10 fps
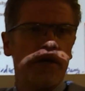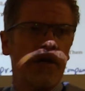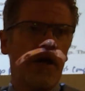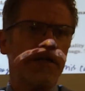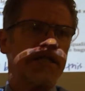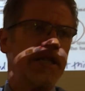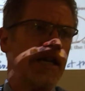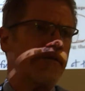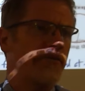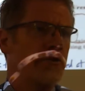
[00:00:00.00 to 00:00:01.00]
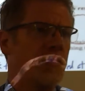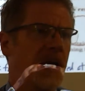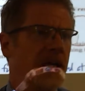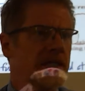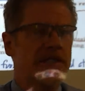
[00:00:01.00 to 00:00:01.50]
All snack food
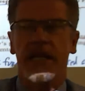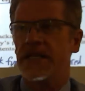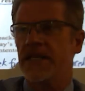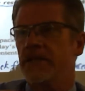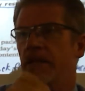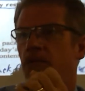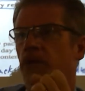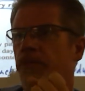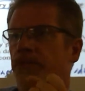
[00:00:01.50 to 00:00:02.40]
bags that were